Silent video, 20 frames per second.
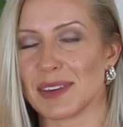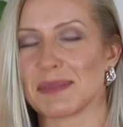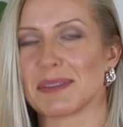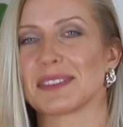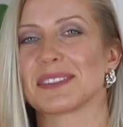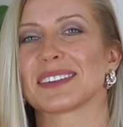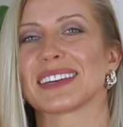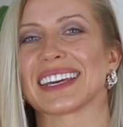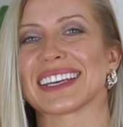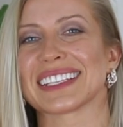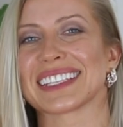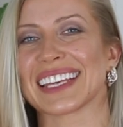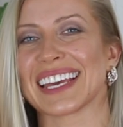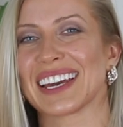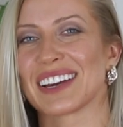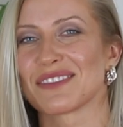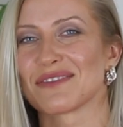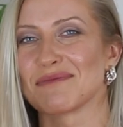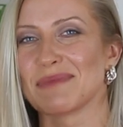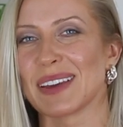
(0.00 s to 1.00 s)
maybe you guys
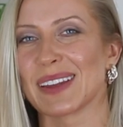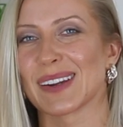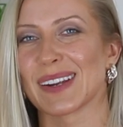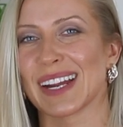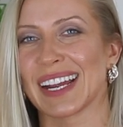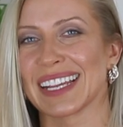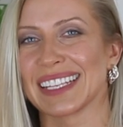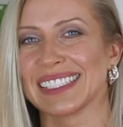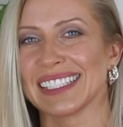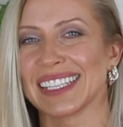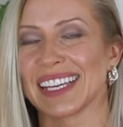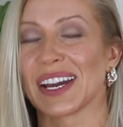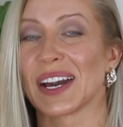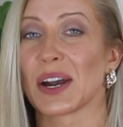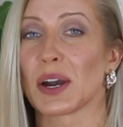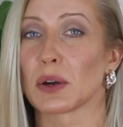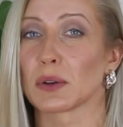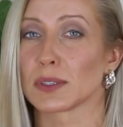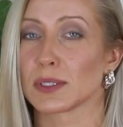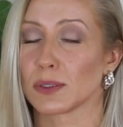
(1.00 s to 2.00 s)
have better idea
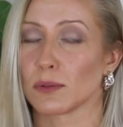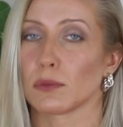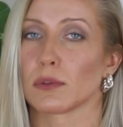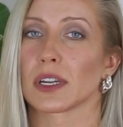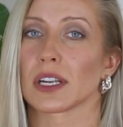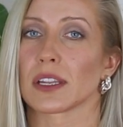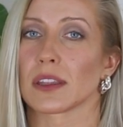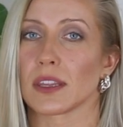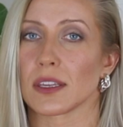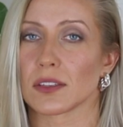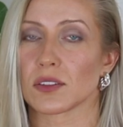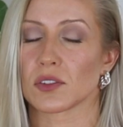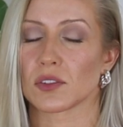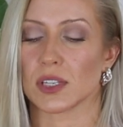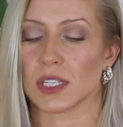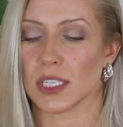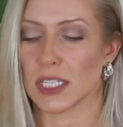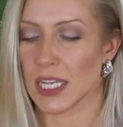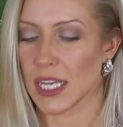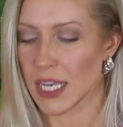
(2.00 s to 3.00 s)
how to wear this
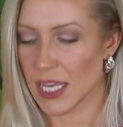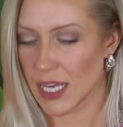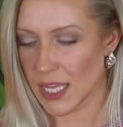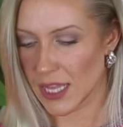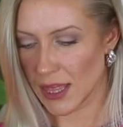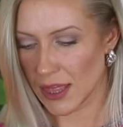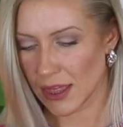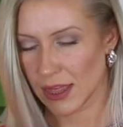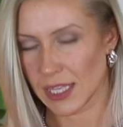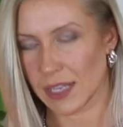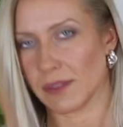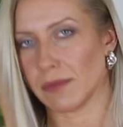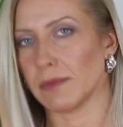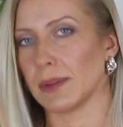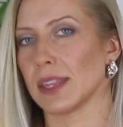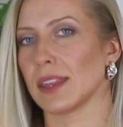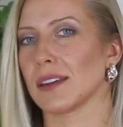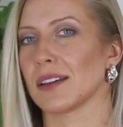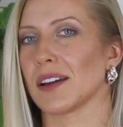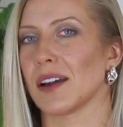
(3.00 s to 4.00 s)
trend. Leave
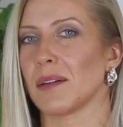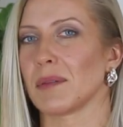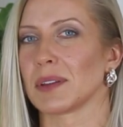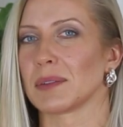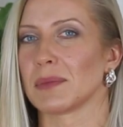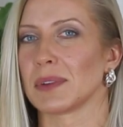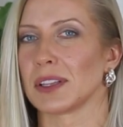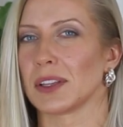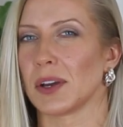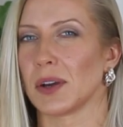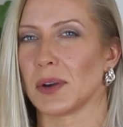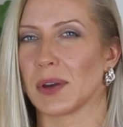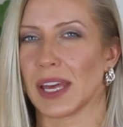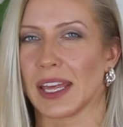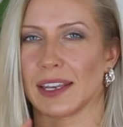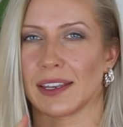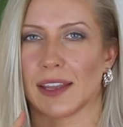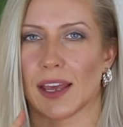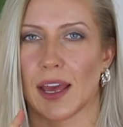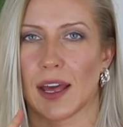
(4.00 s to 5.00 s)
me the comment below
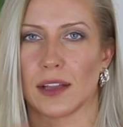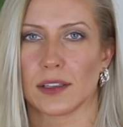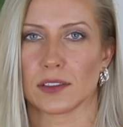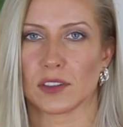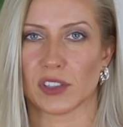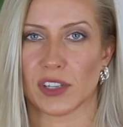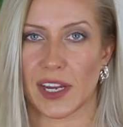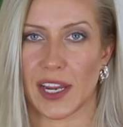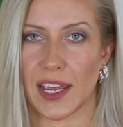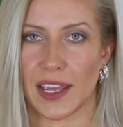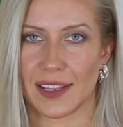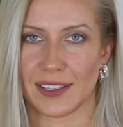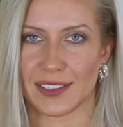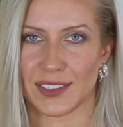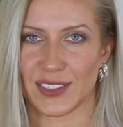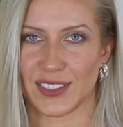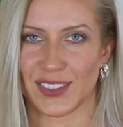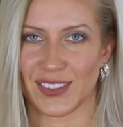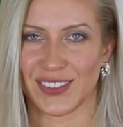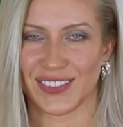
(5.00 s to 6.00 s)
and I'll try
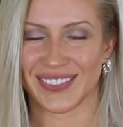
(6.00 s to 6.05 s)
to.